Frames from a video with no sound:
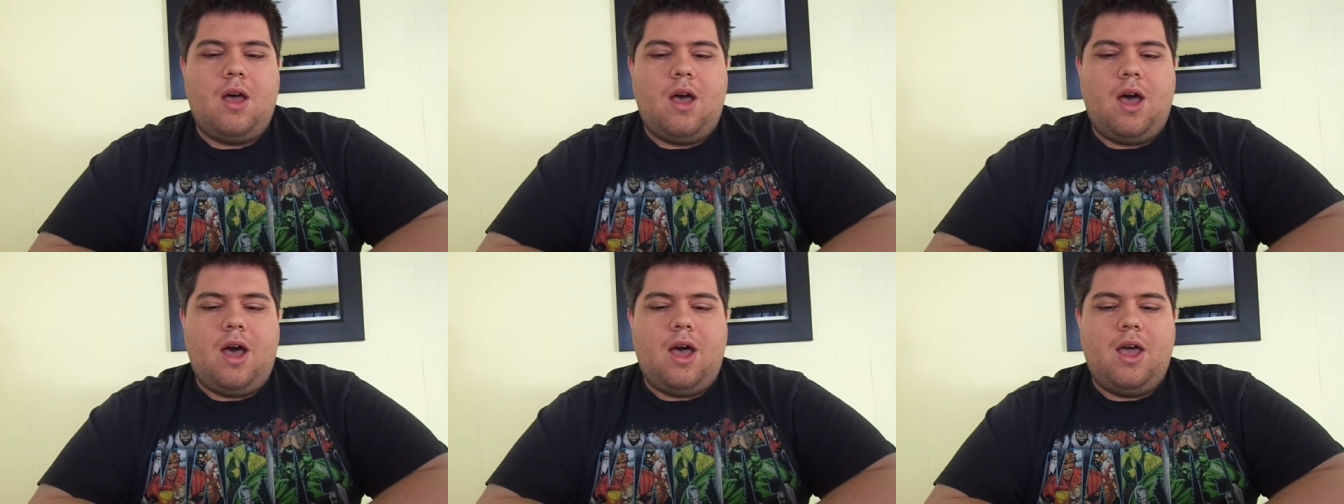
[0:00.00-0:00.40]

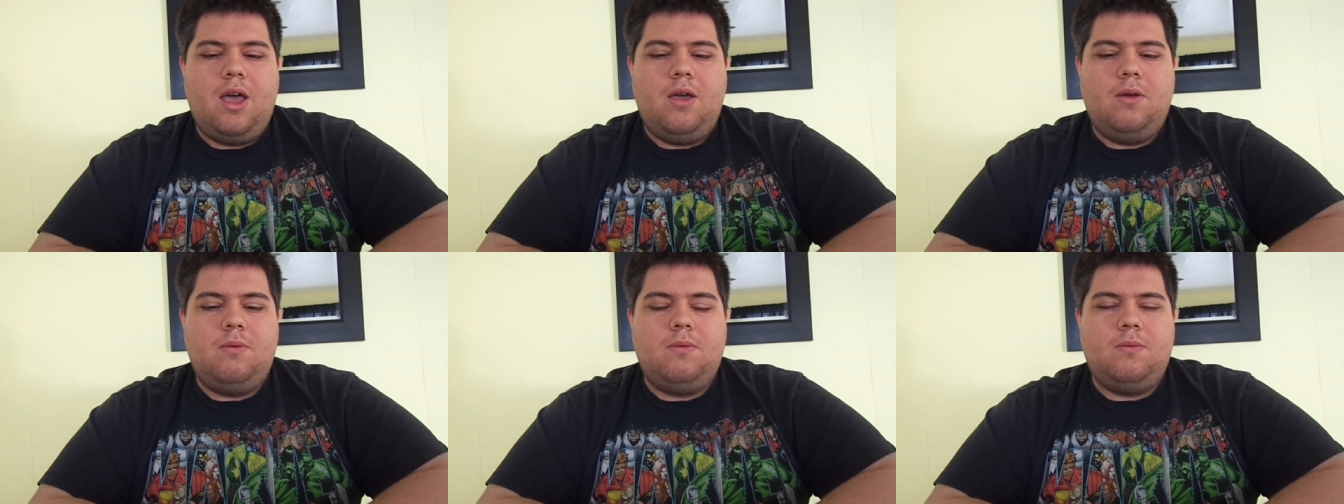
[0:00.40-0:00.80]

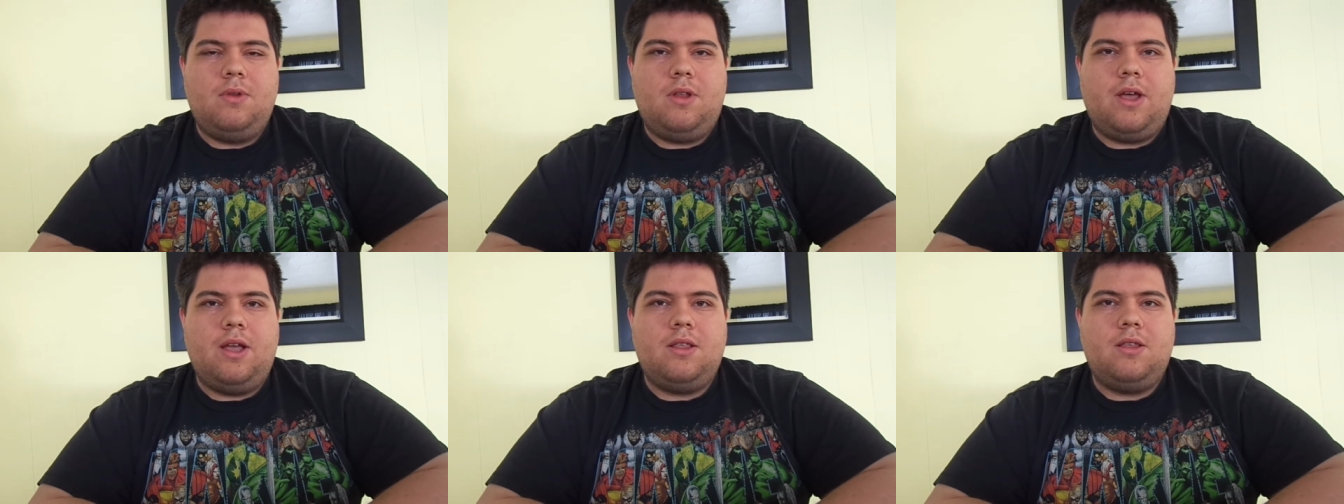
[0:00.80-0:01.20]
I would
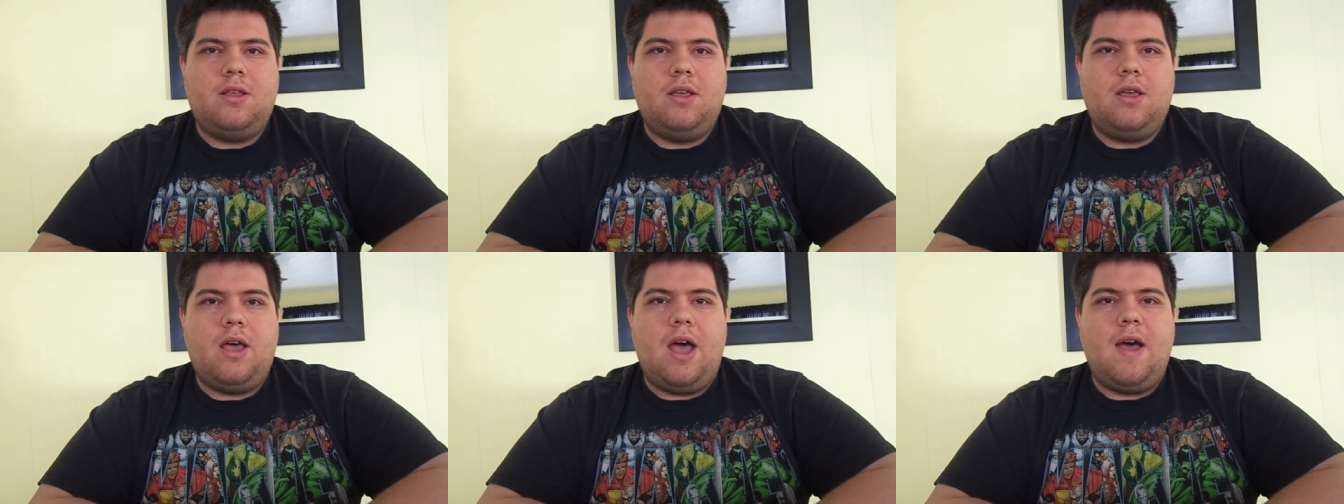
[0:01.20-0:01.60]
like
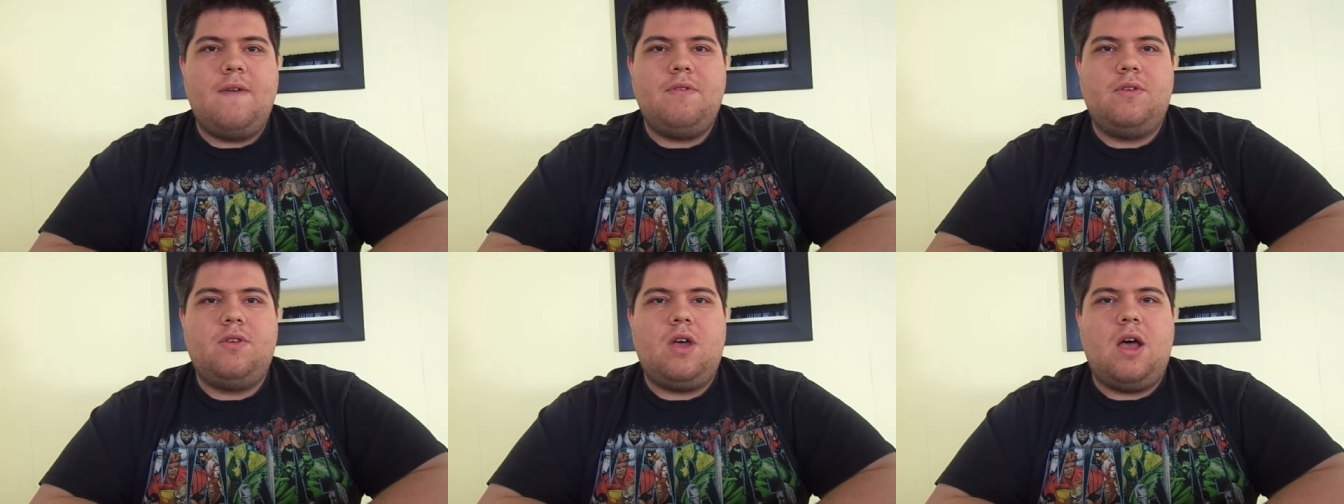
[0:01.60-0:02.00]
to have
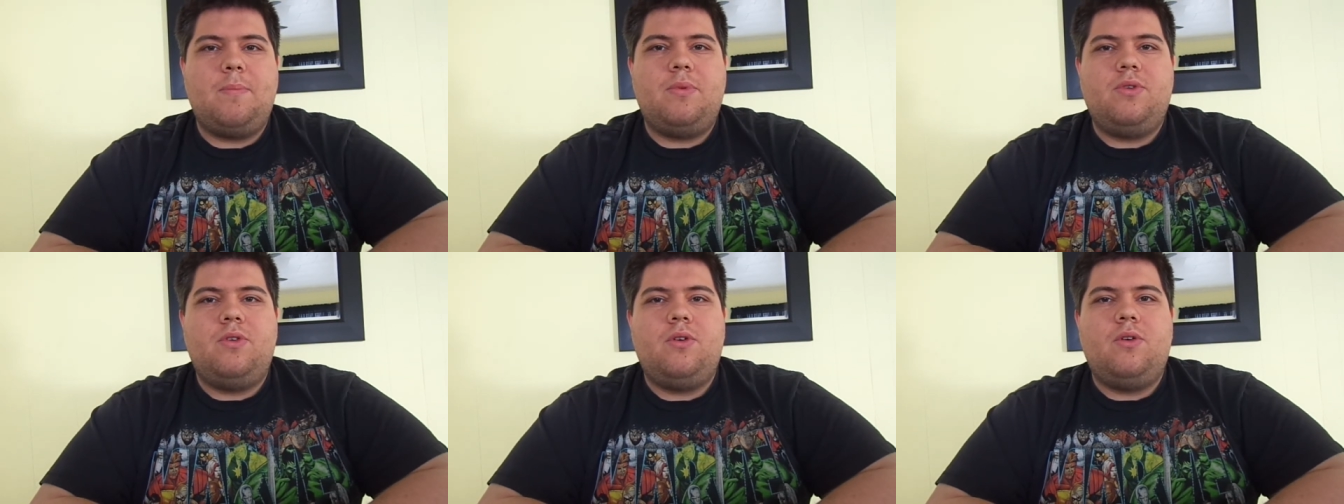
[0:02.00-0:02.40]
this
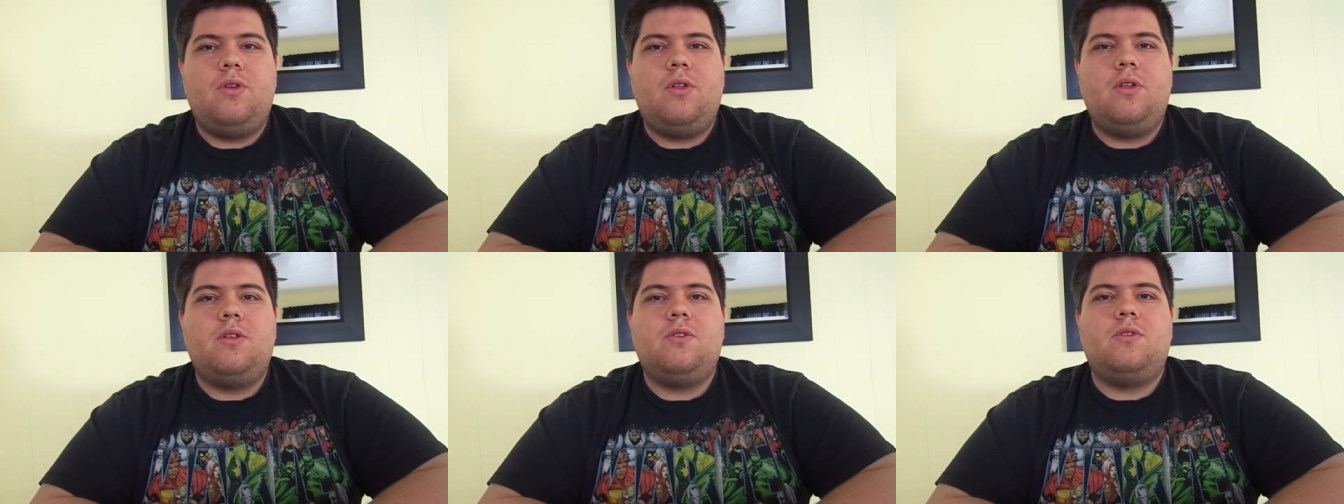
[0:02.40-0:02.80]

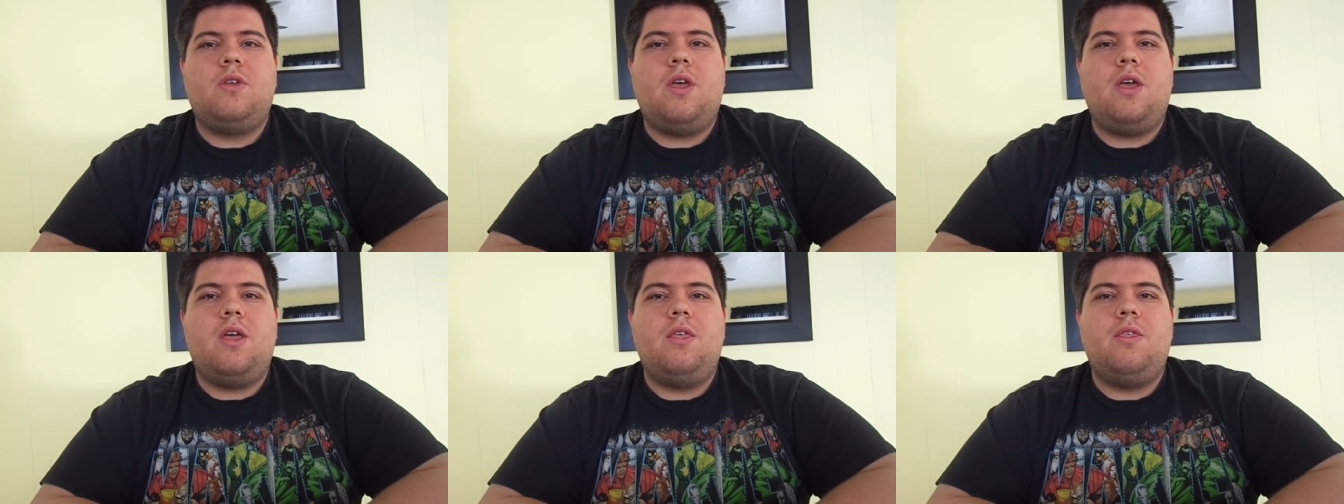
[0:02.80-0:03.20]
opportunity to
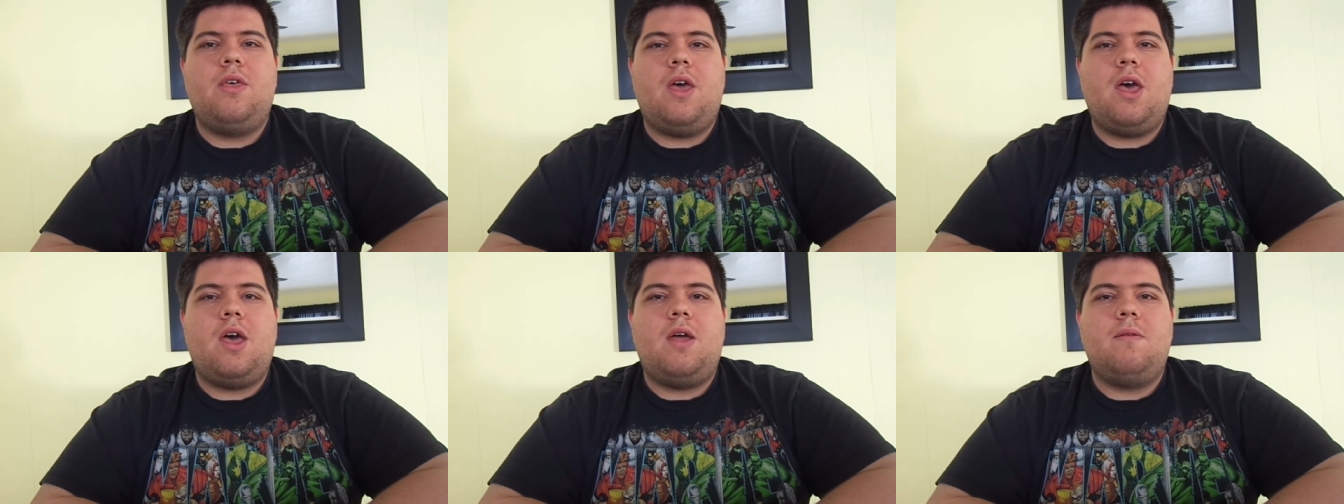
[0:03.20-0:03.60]
say
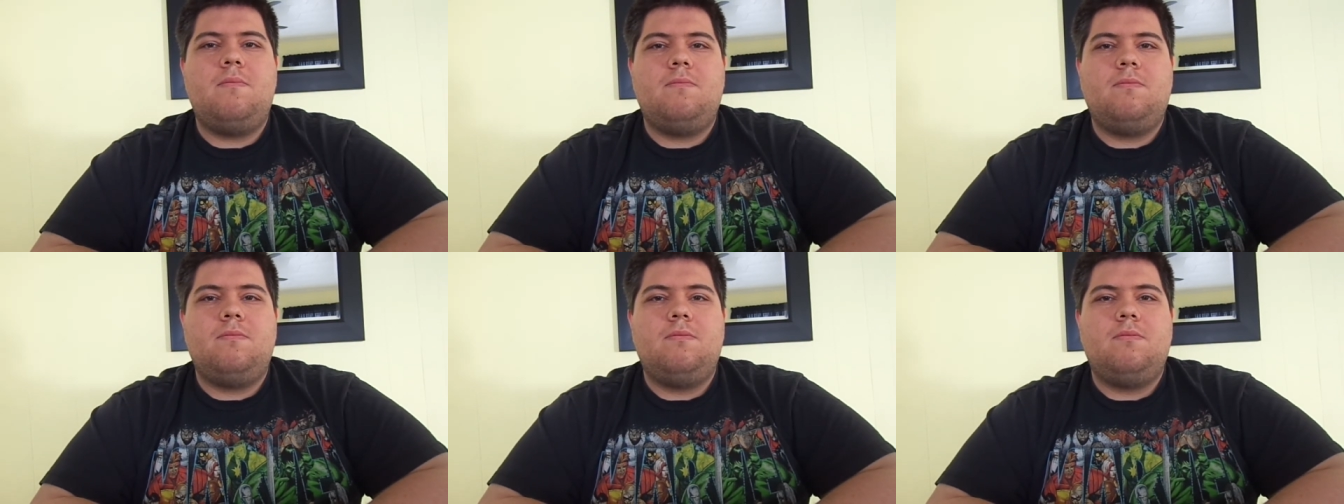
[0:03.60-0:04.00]
that
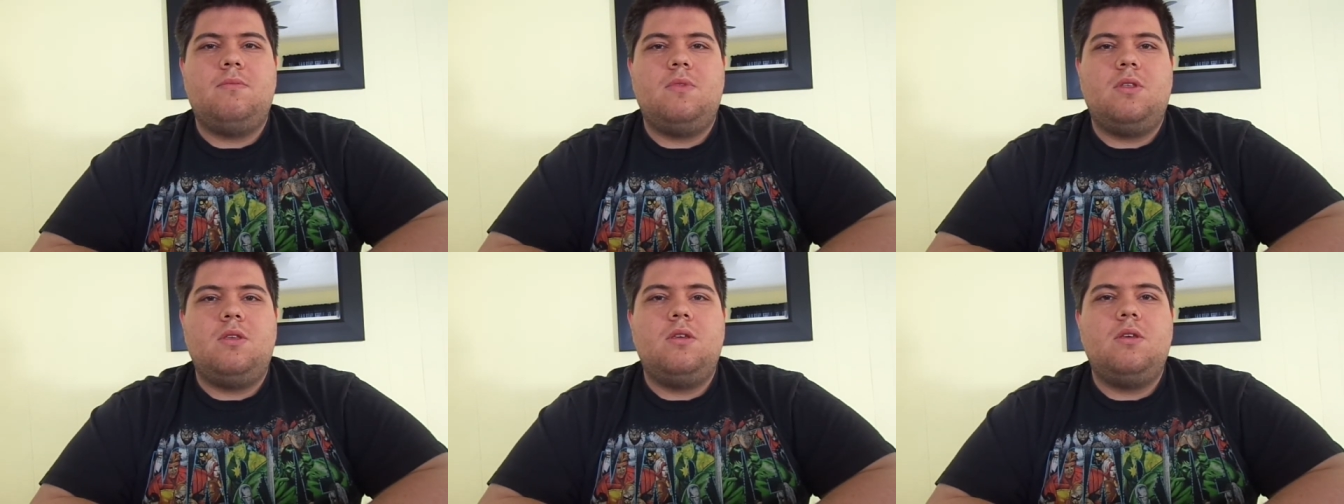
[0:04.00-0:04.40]

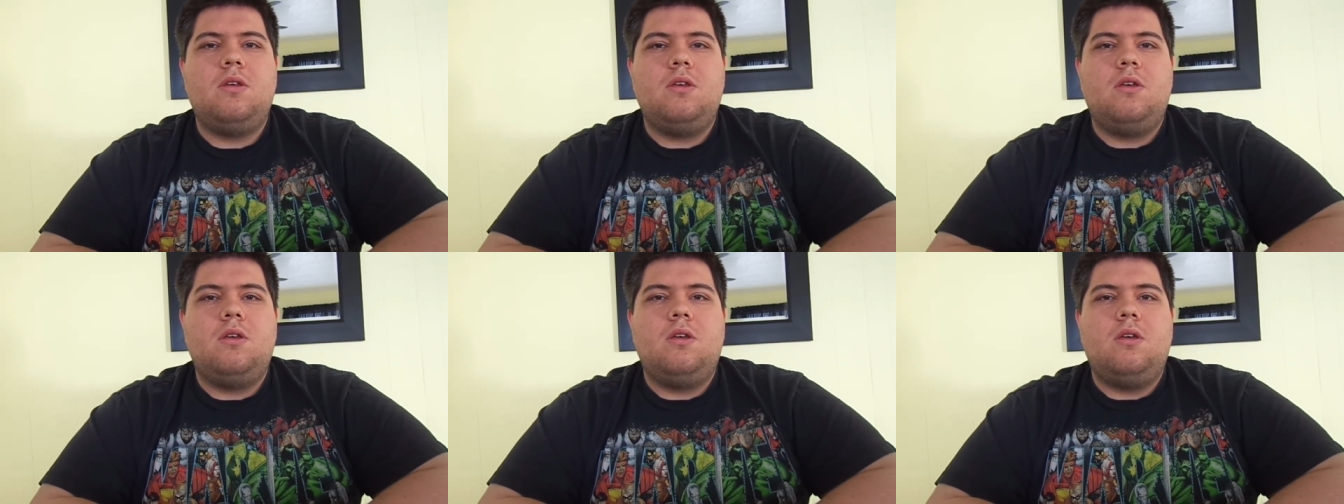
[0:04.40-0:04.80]

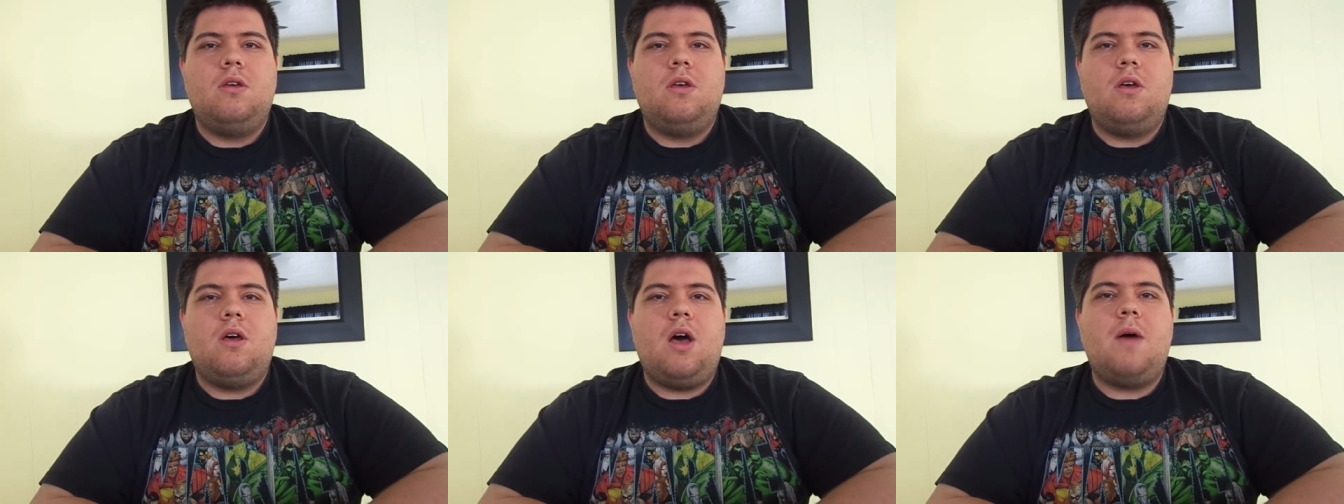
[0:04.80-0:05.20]

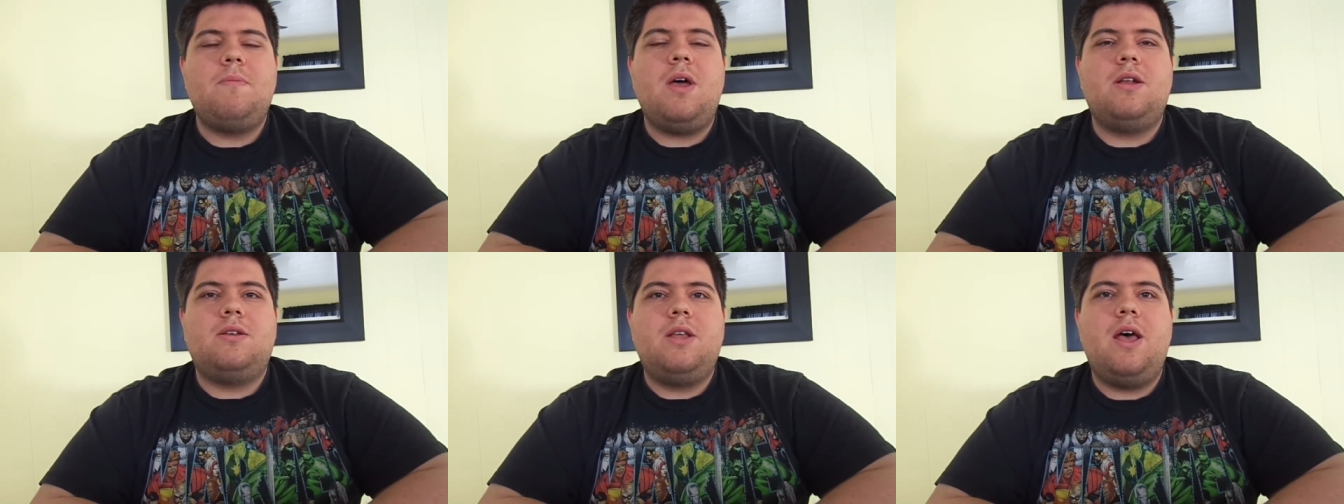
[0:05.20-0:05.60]
I'm
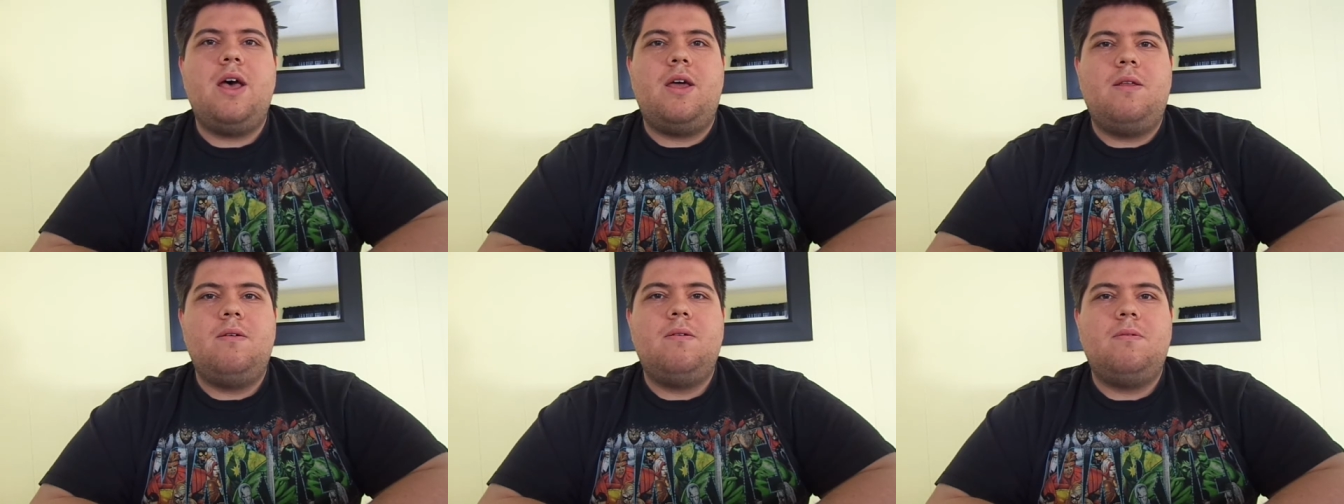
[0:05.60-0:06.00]
not
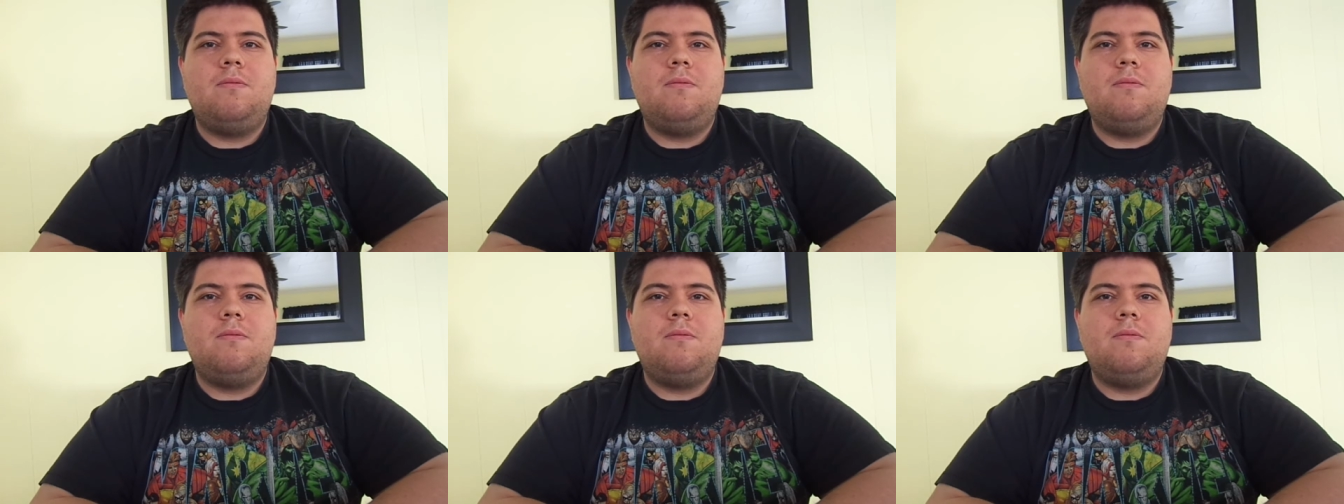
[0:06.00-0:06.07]
dead.